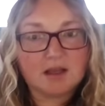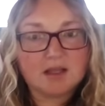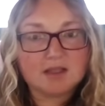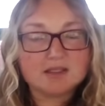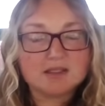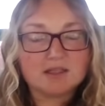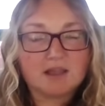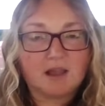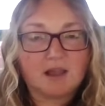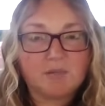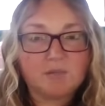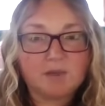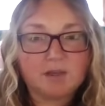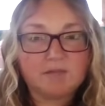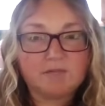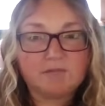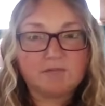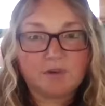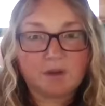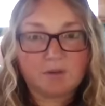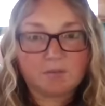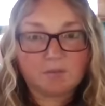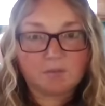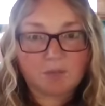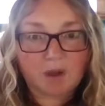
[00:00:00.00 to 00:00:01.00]
It's
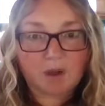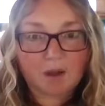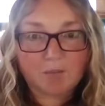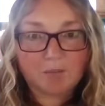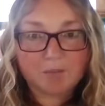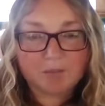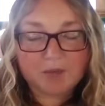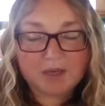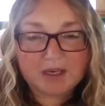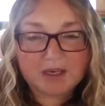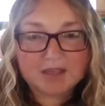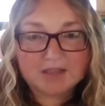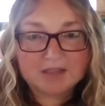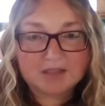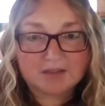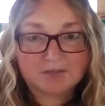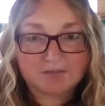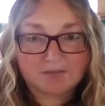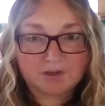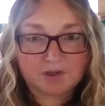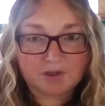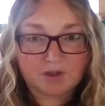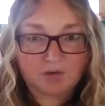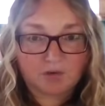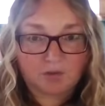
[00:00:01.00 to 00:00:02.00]
coming from a piece
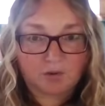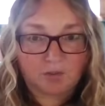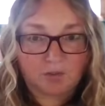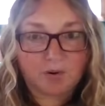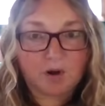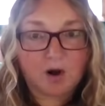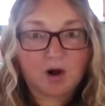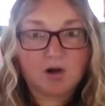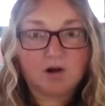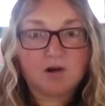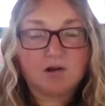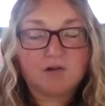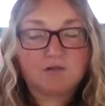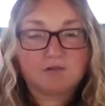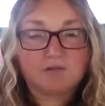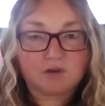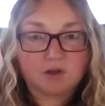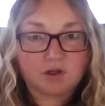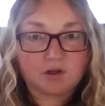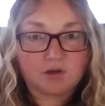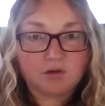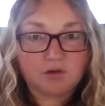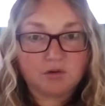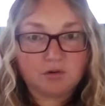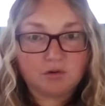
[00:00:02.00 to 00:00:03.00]
of you, a part
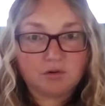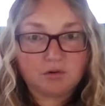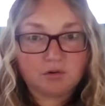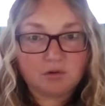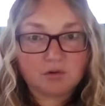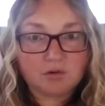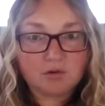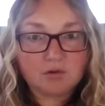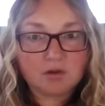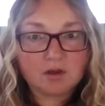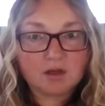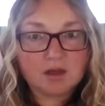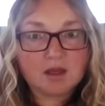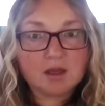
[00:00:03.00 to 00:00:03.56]
of you.